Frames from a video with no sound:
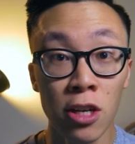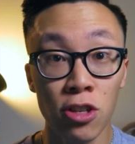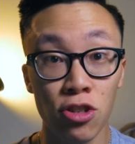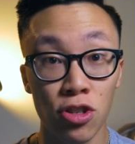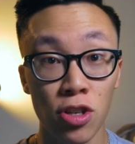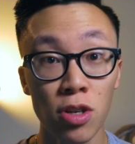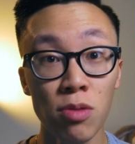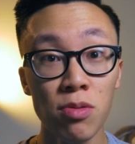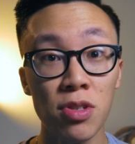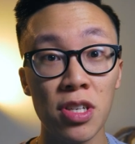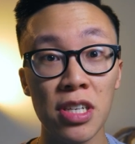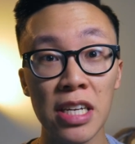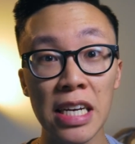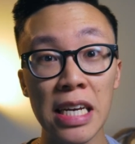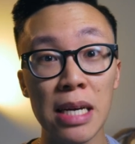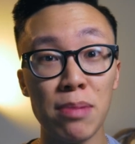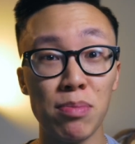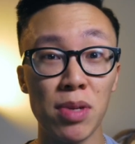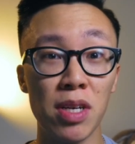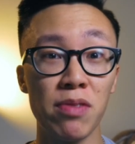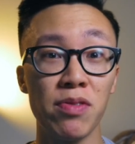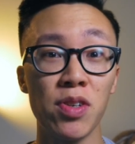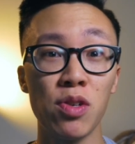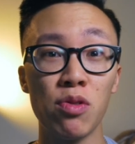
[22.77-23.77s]
So today
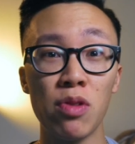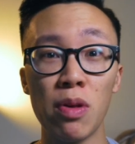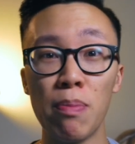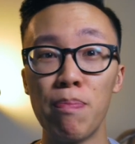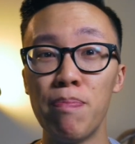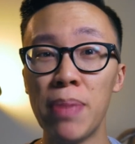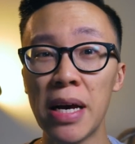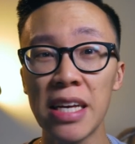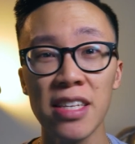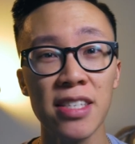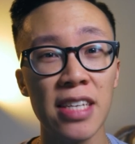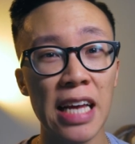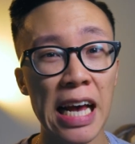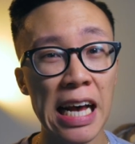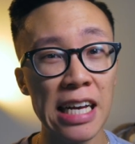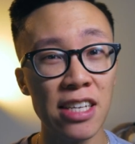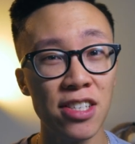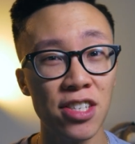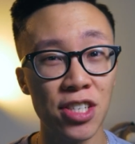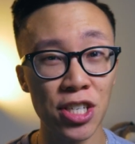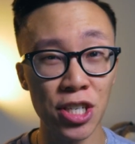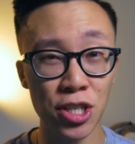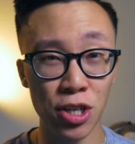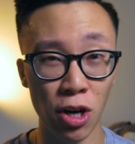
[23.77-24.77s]
I'm giving you the best
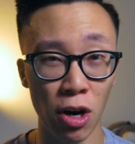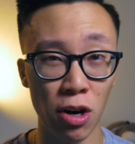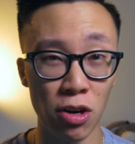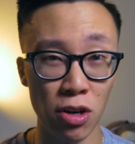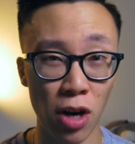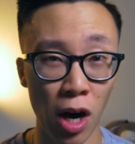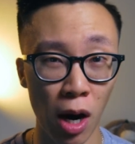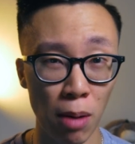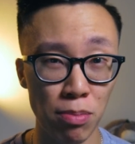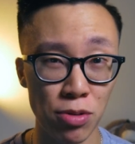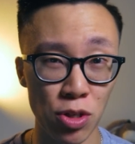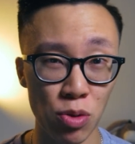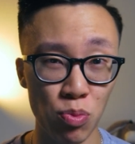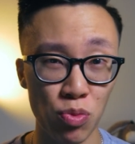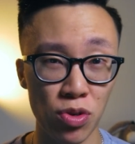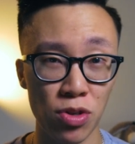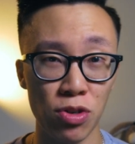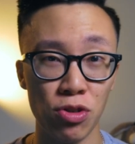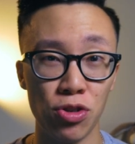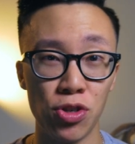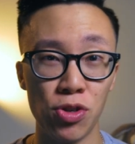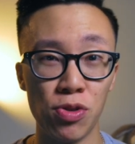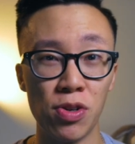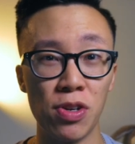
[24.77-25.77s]
SD card option when
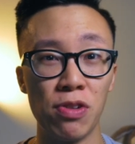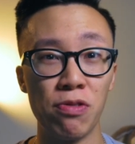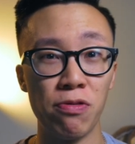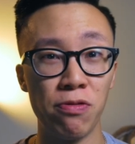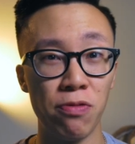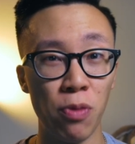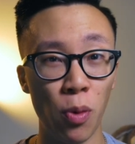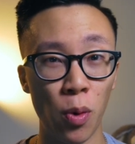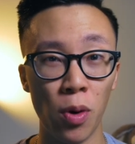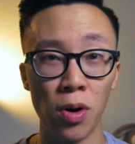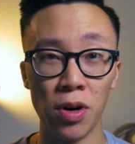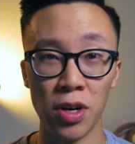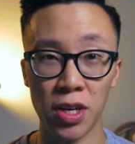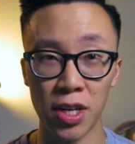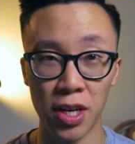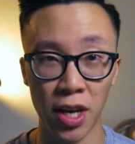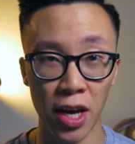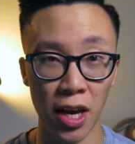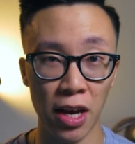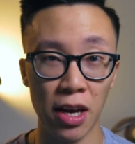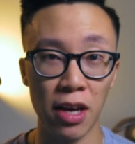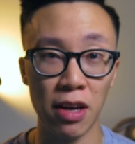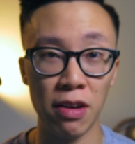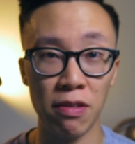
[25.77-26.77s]
you're shooting
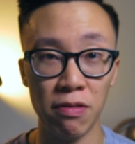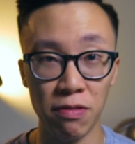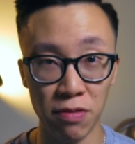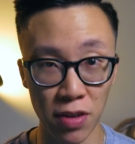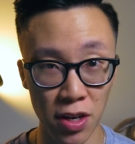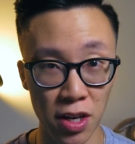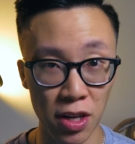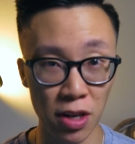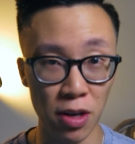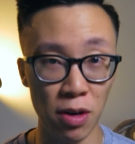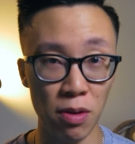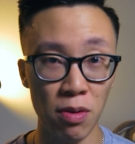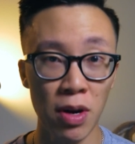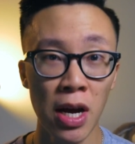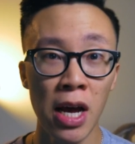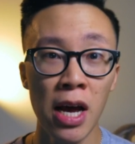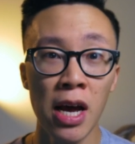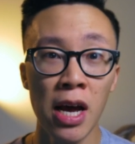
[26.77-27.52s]
4K video.